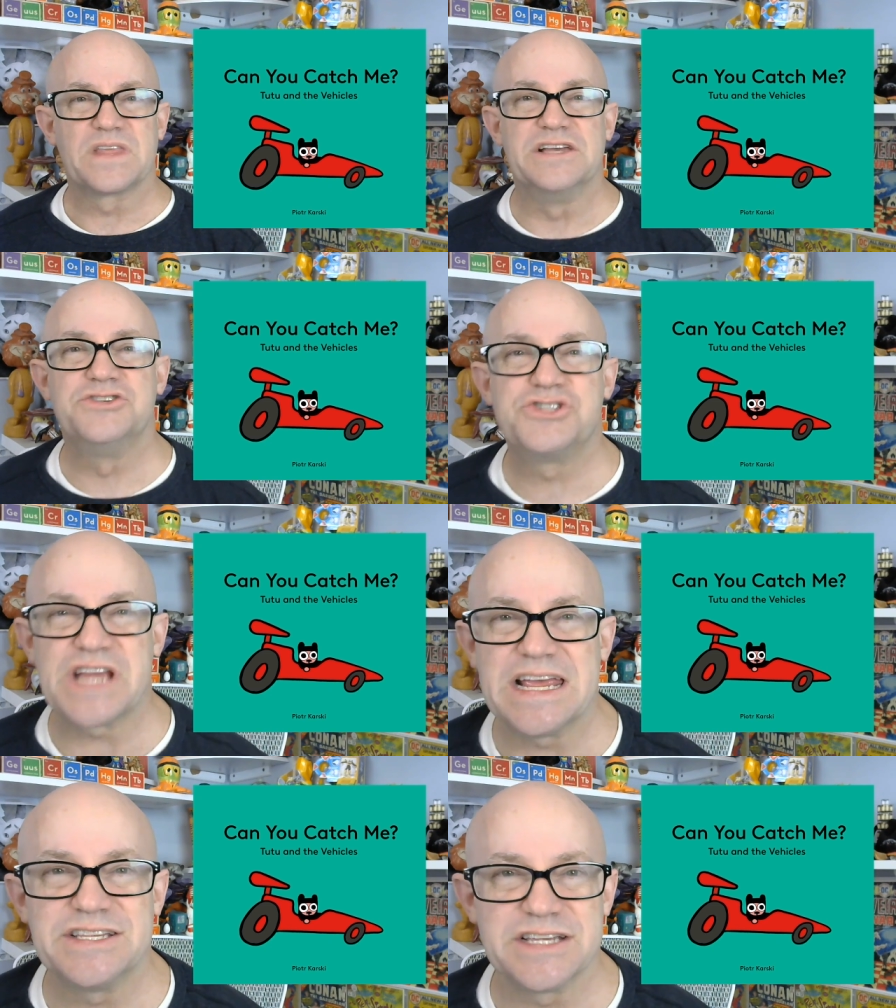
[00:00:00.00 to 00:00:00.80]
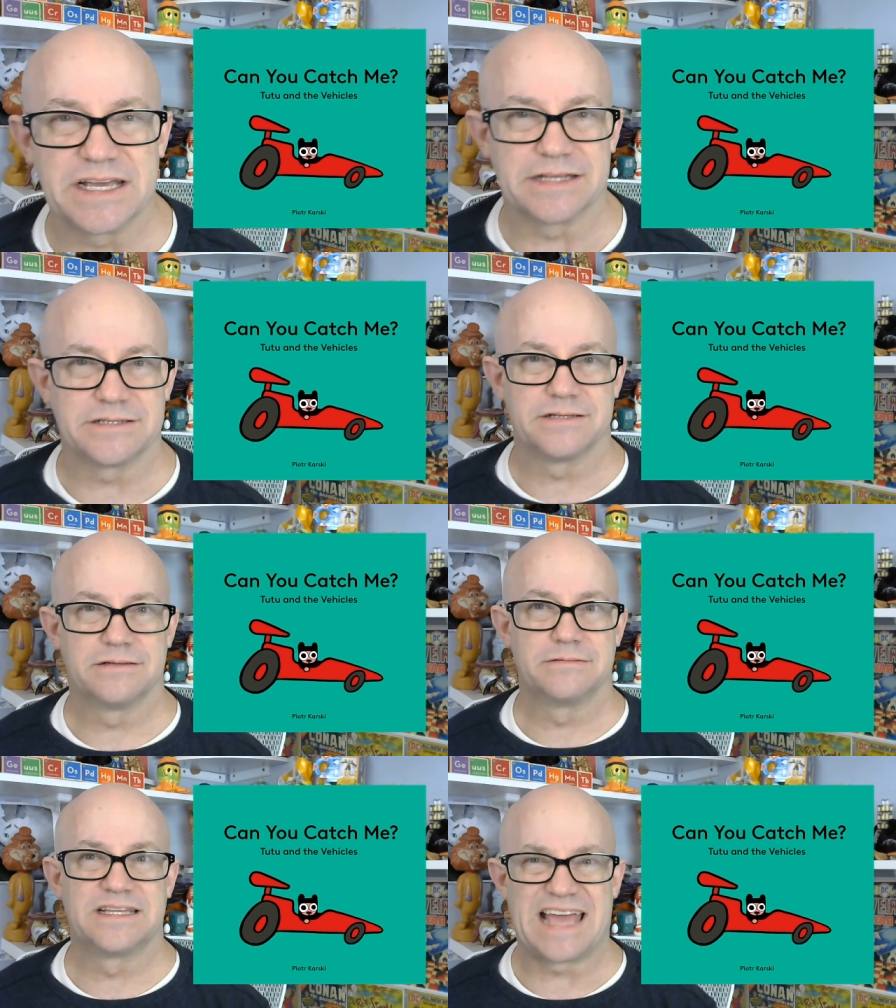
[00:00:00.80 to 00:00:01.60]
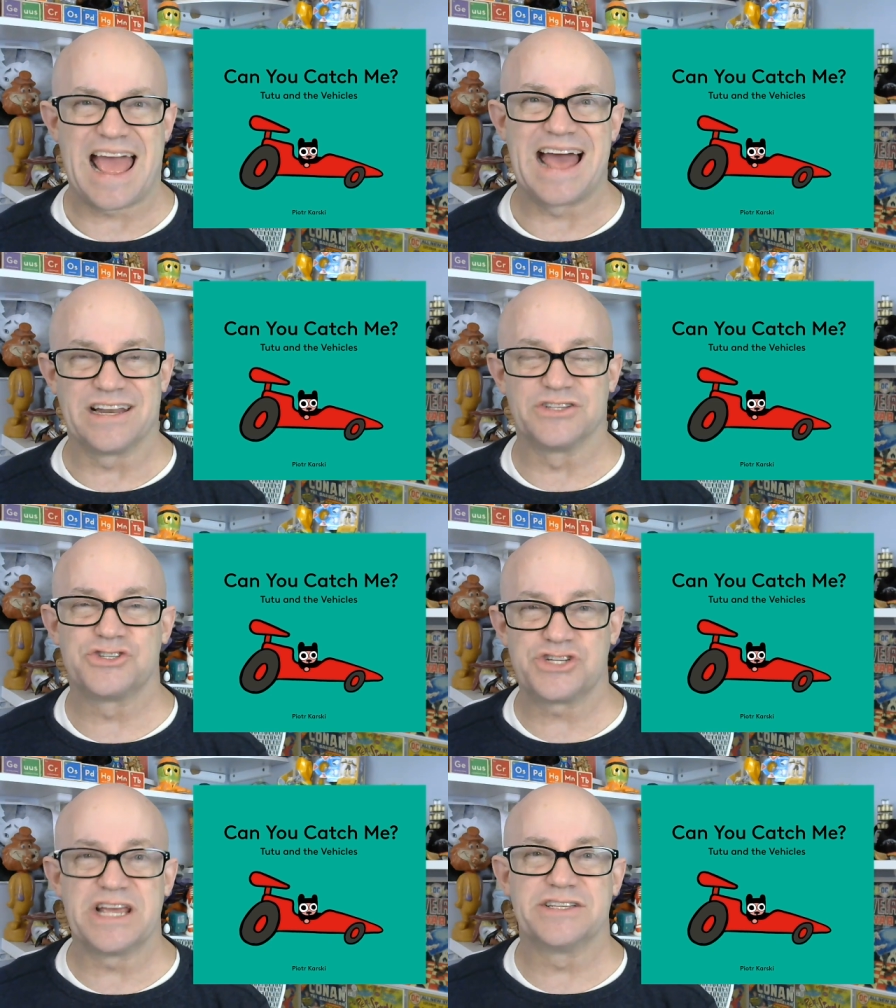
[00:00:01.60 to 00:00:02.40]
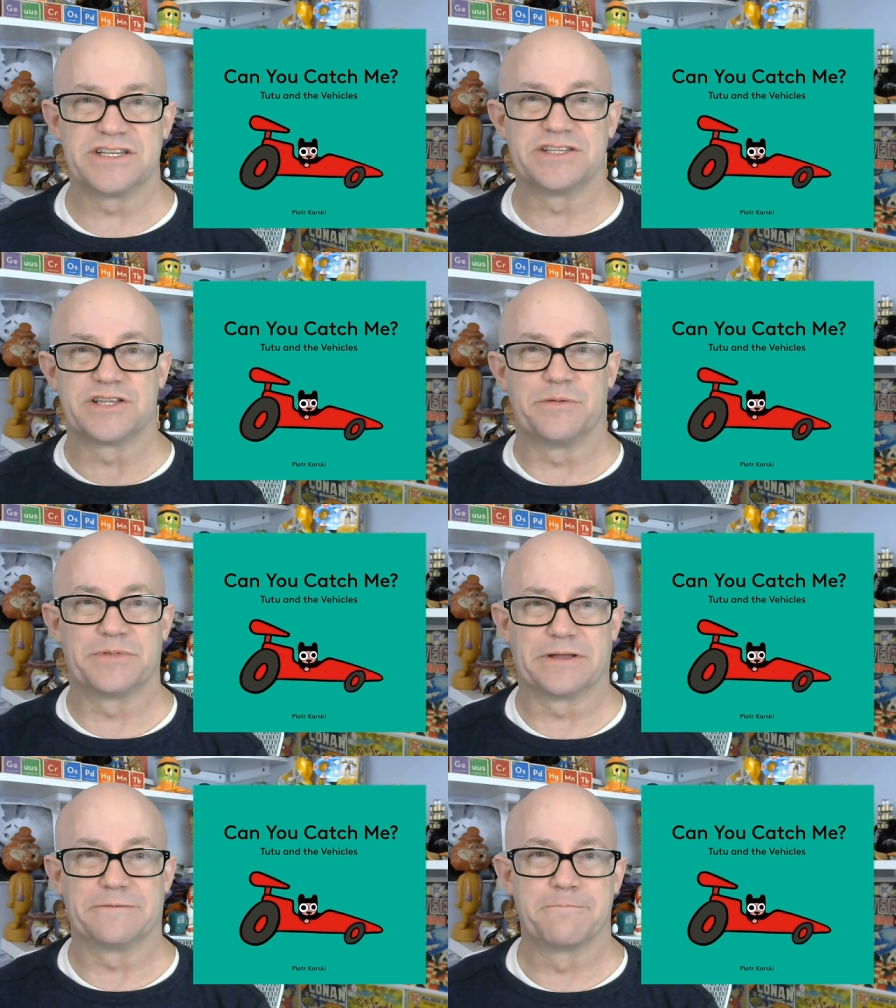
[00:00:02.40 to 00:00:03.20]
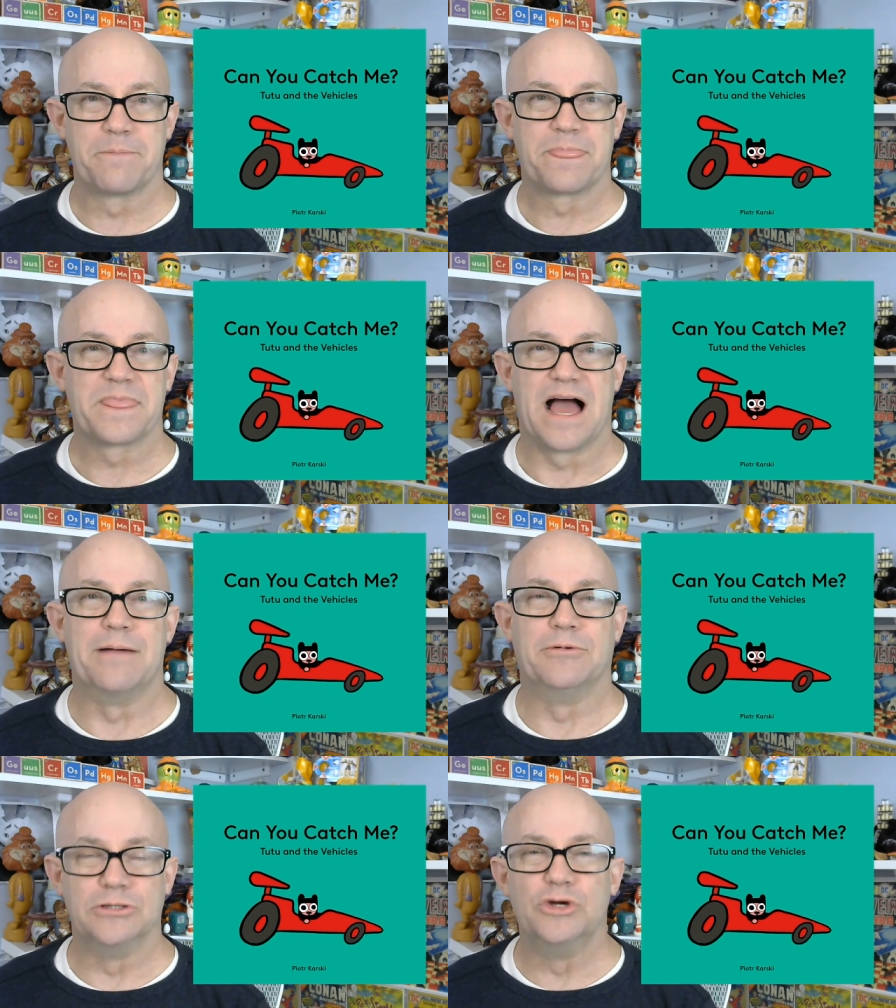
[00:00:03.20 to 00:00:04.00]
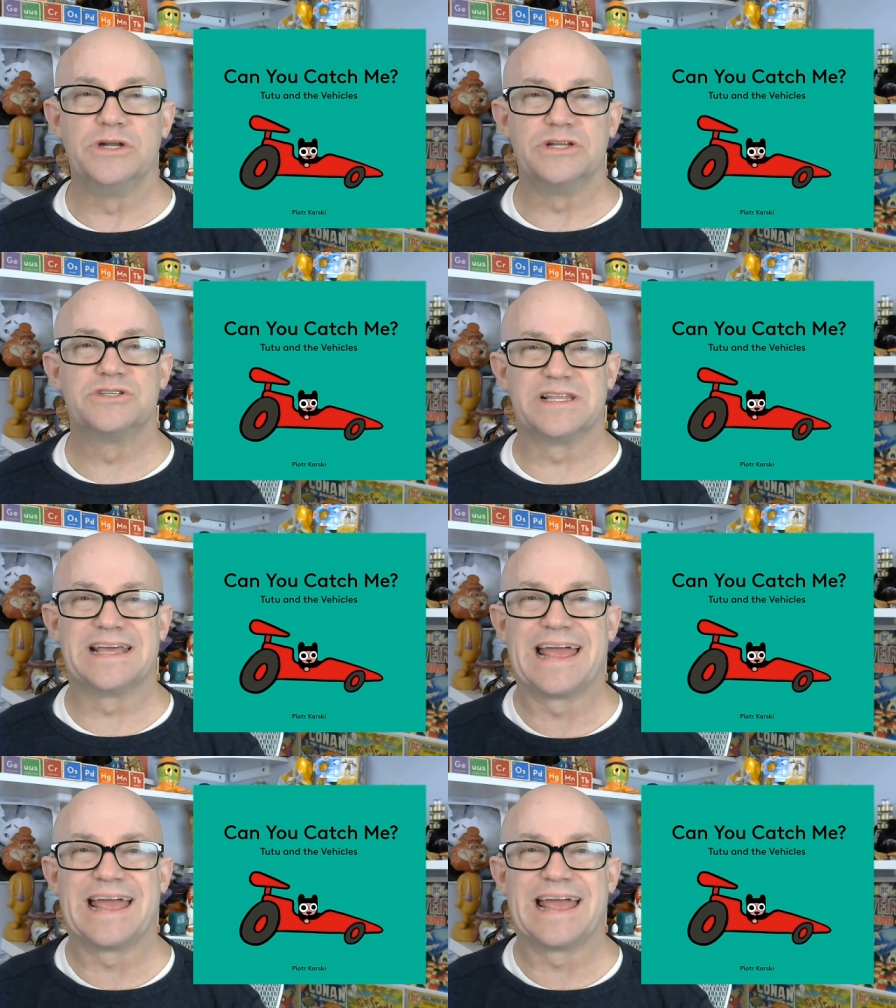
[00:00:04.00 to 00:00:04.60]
He's chasing it the cat is chasing something. I'm alluding to the